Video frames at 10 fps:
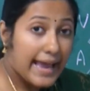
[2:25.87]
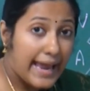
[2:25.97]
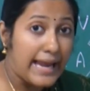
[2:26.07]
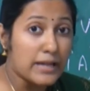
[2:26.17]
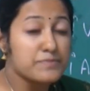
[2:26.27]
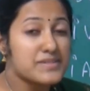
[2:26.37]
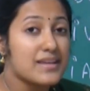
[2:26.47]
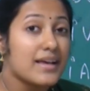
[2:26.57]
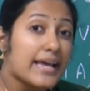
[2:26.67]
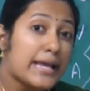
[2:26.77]
helps
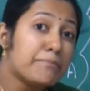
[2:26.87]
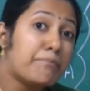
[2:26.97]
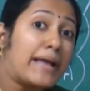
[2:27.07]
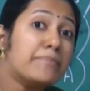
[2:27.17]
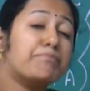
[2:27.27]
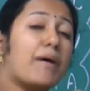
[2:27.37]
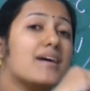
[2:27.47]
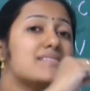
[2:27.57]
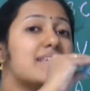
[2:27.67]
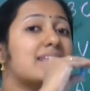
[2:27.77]
in
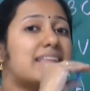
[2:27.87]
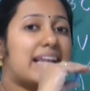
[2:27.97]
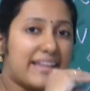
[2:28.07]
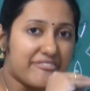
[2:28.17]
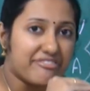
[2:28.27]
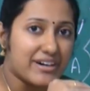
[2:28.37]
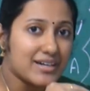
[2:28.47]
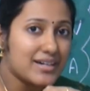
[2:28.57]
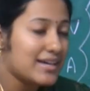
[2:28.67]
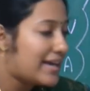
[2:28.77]
bypassing the liver